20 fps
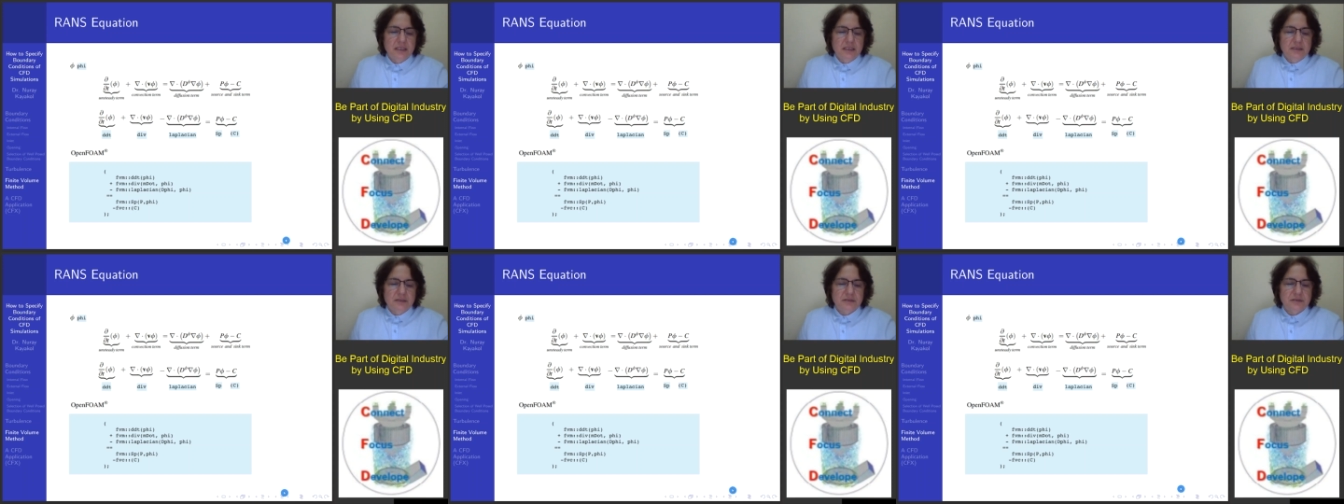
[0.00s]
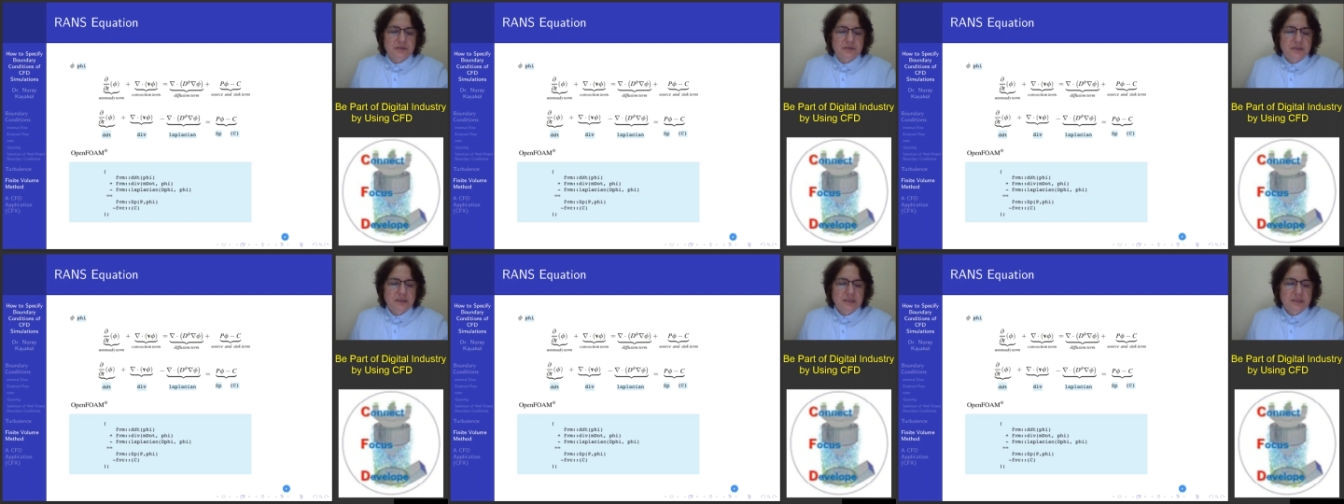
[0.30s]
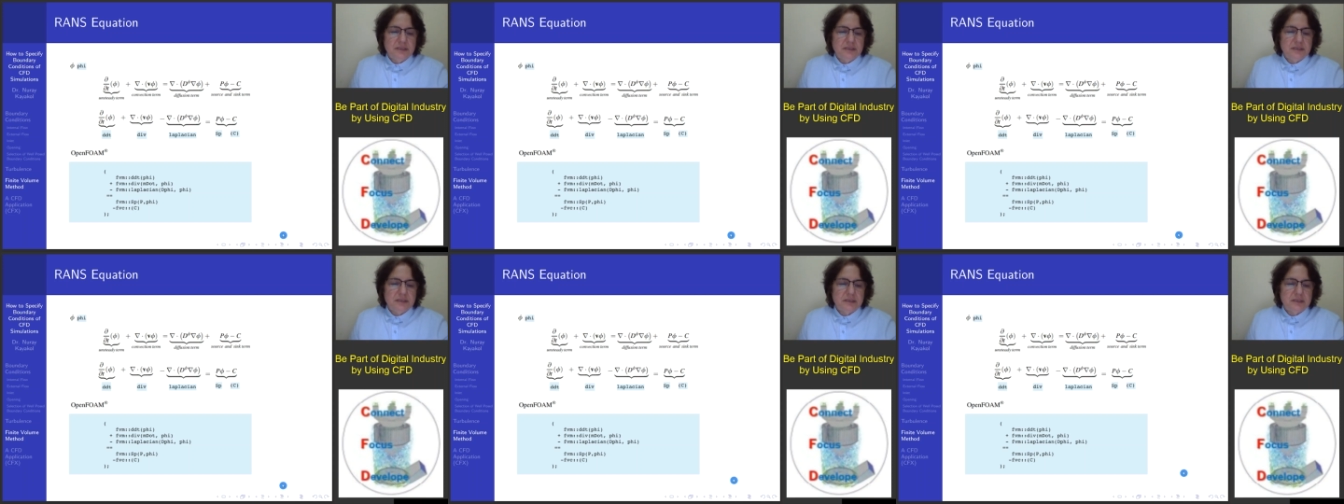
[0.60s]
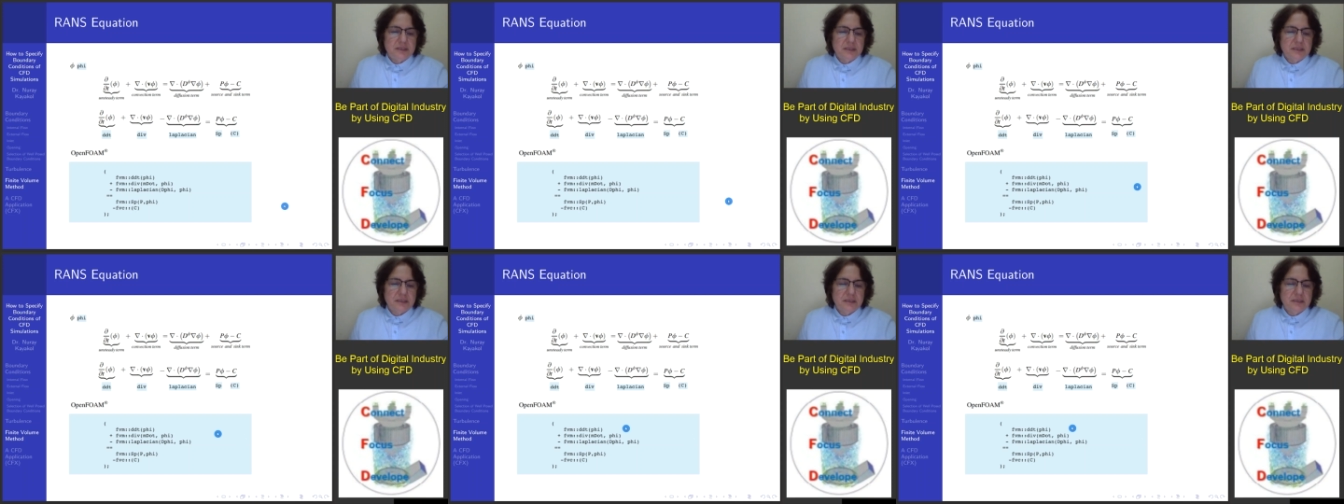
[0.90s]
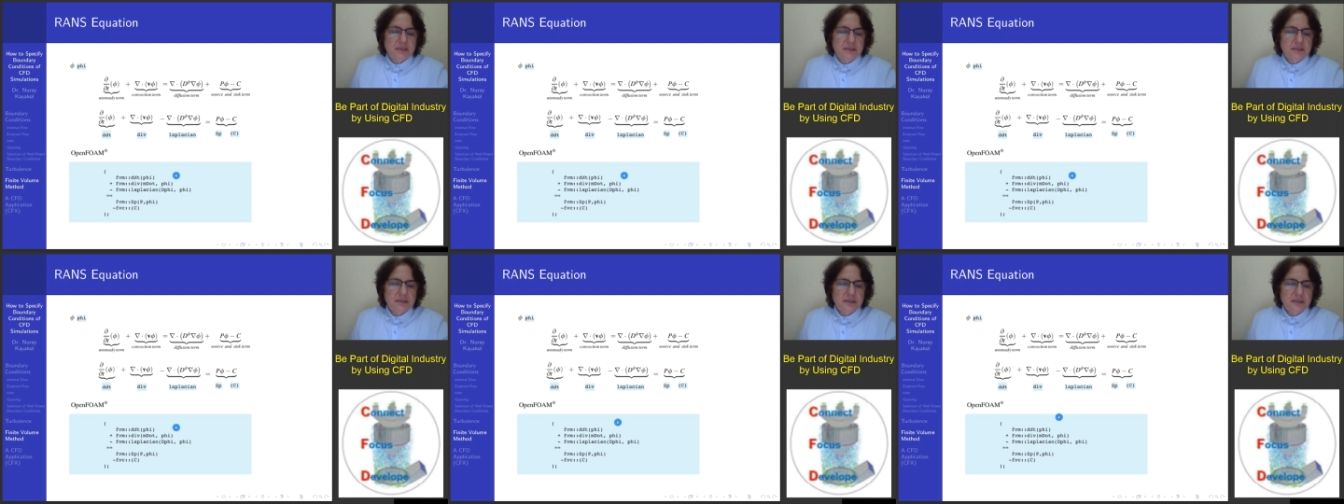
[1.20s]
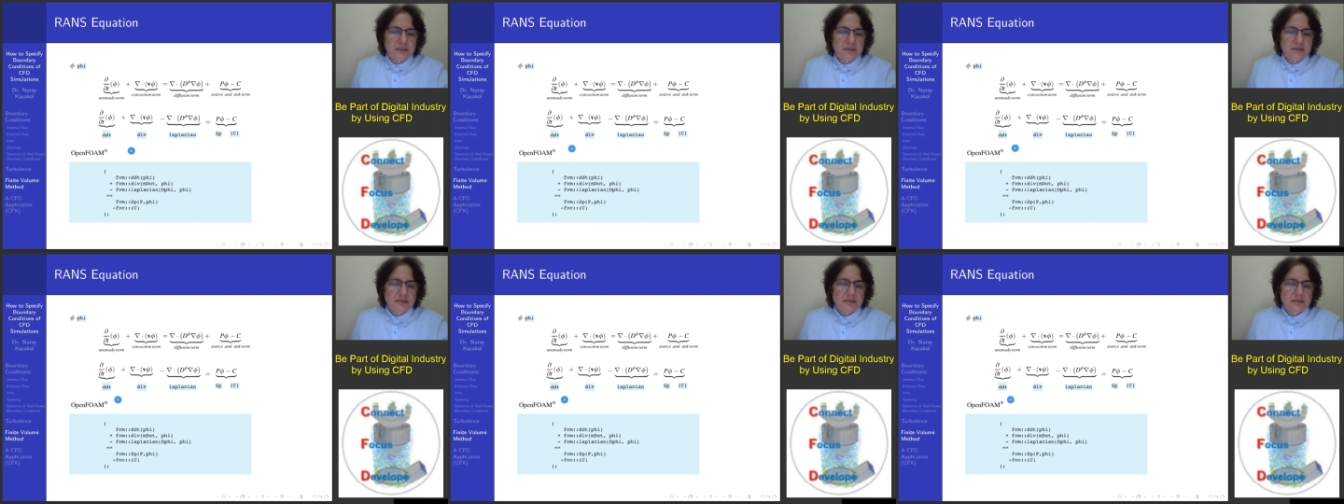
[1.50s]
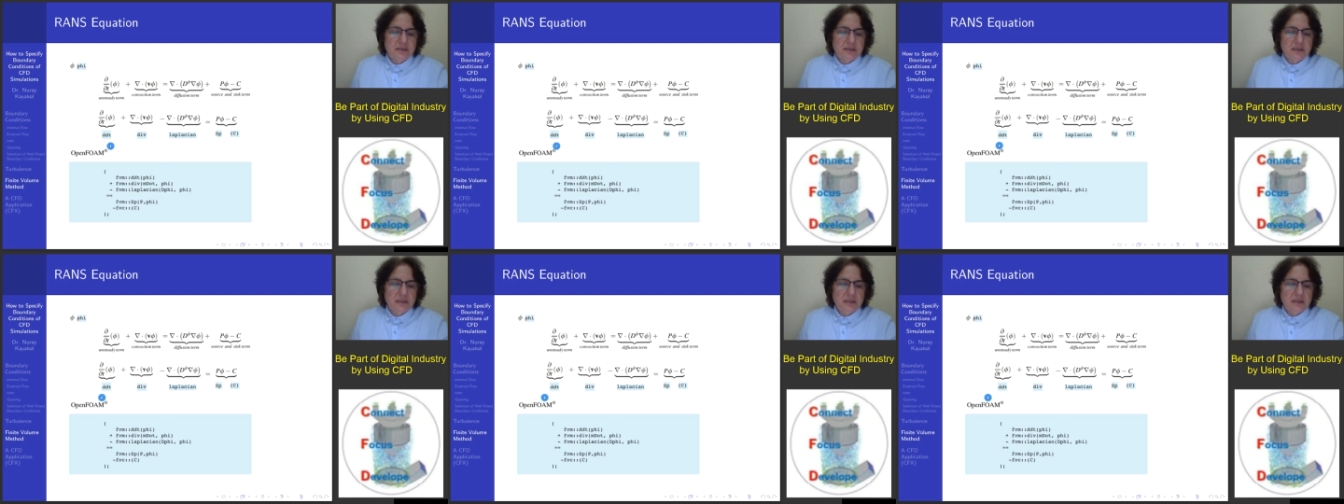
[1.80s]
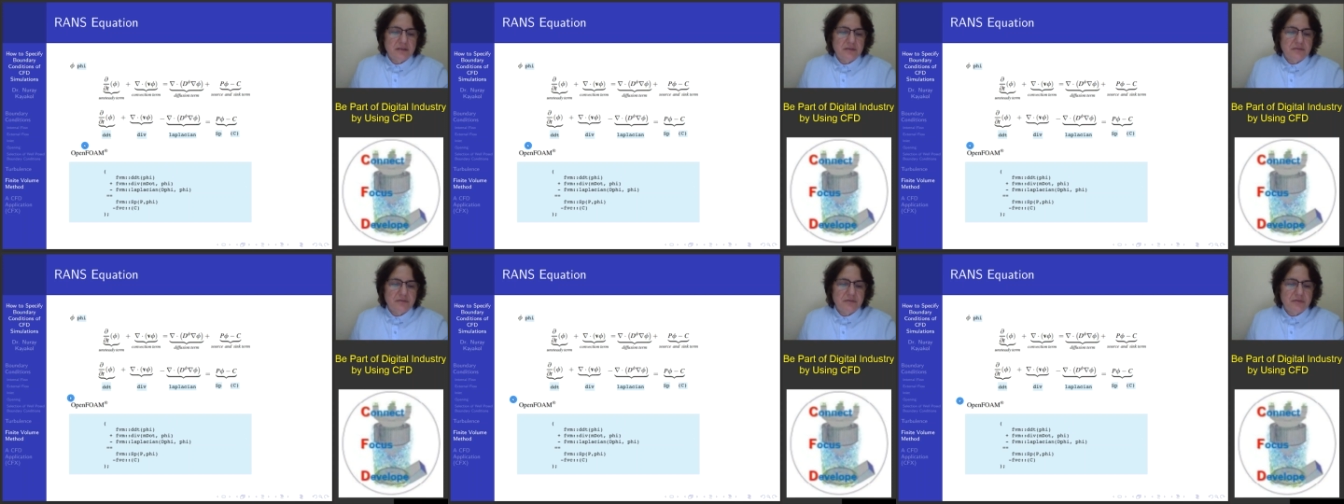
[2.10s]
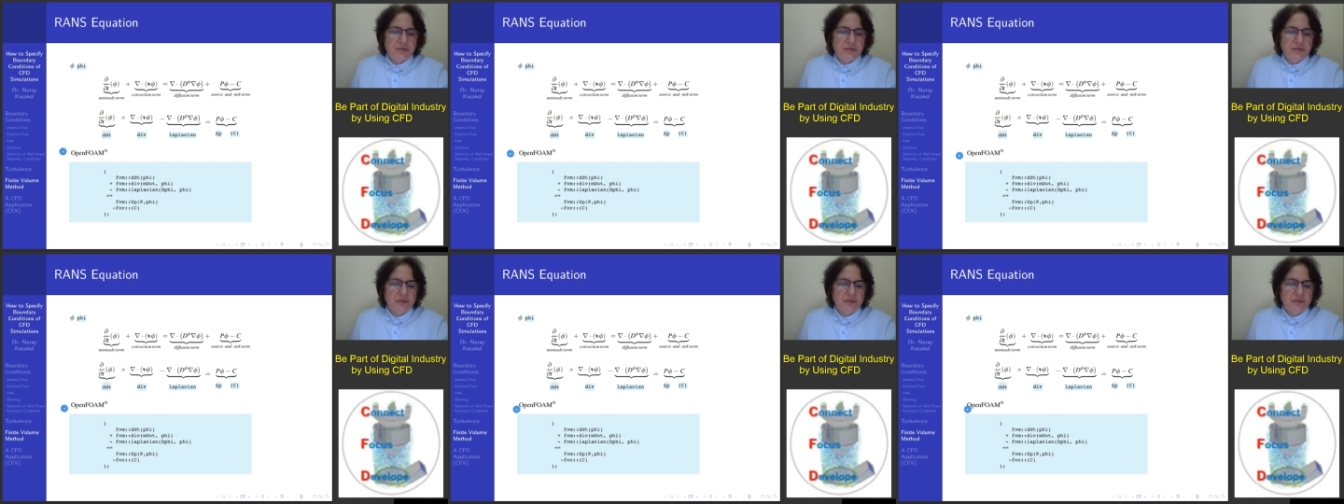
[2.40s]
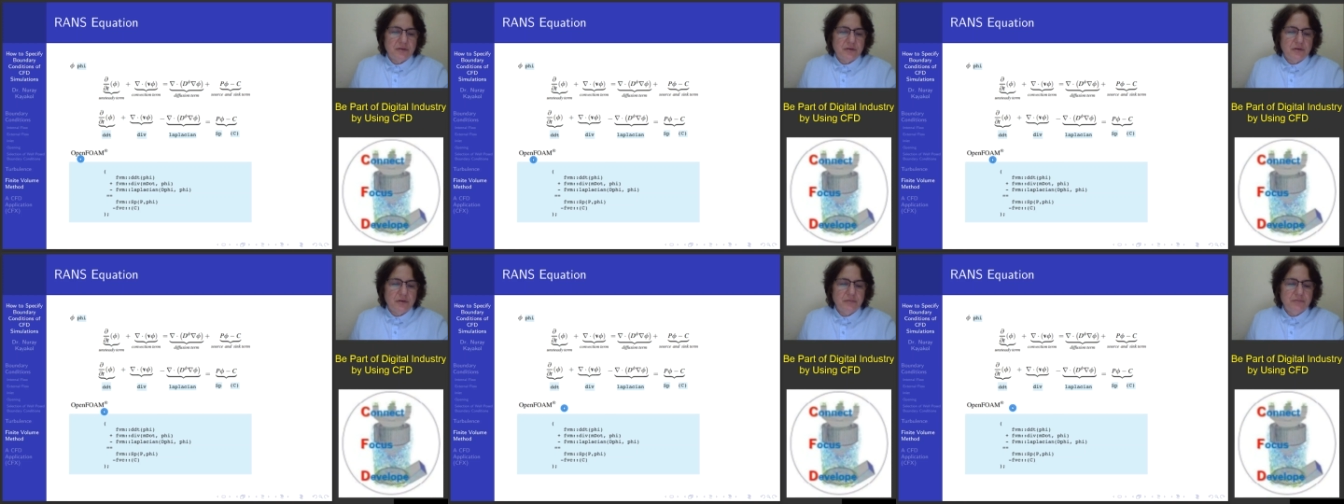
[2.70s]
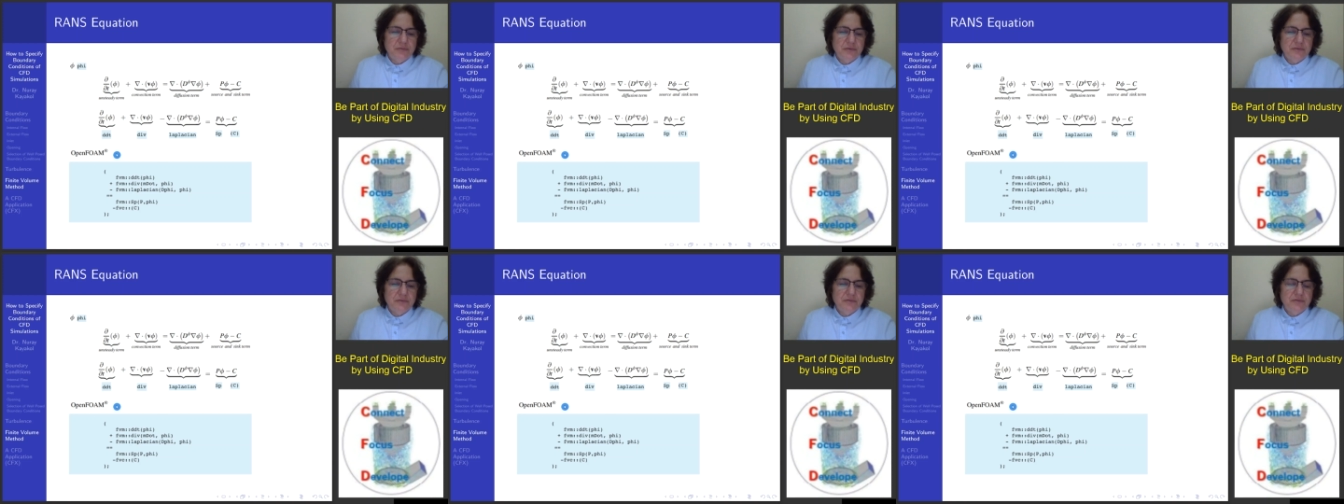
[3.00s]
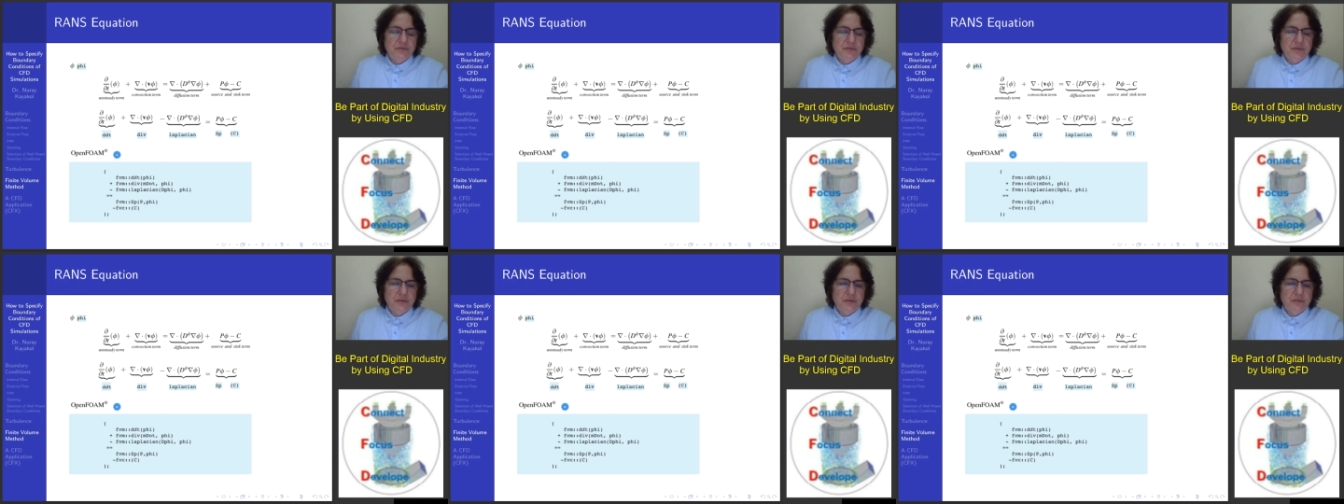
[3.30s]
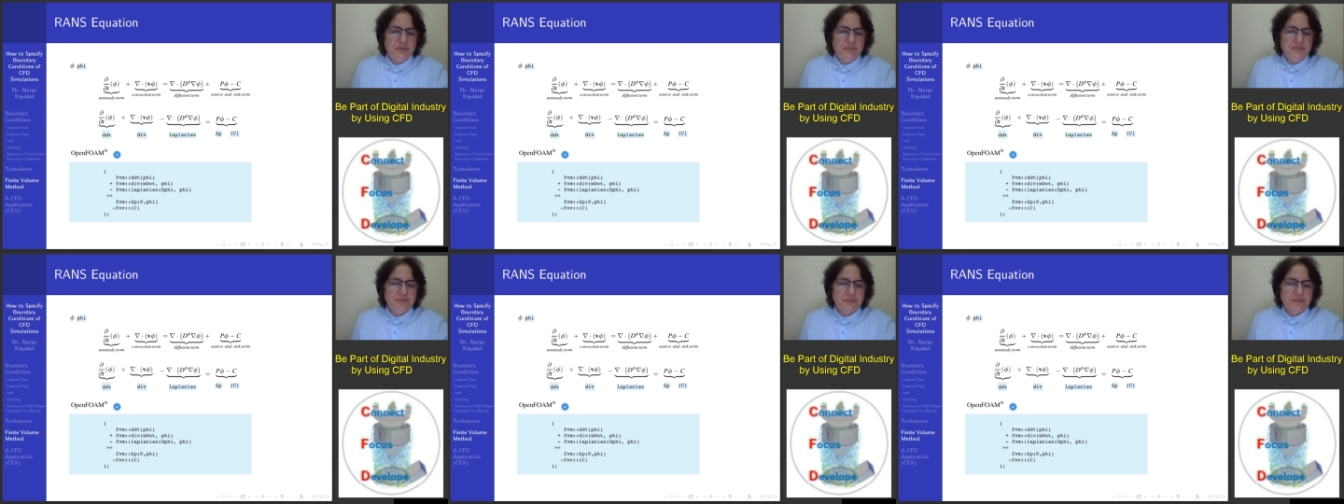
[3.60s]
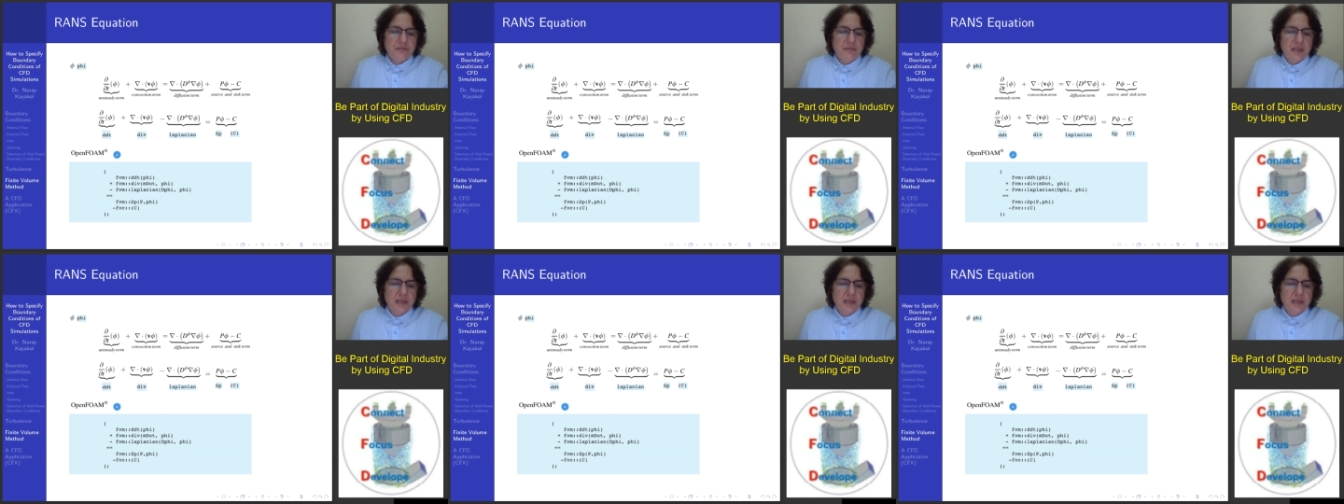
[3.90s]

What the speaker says: So this screenshot for open form.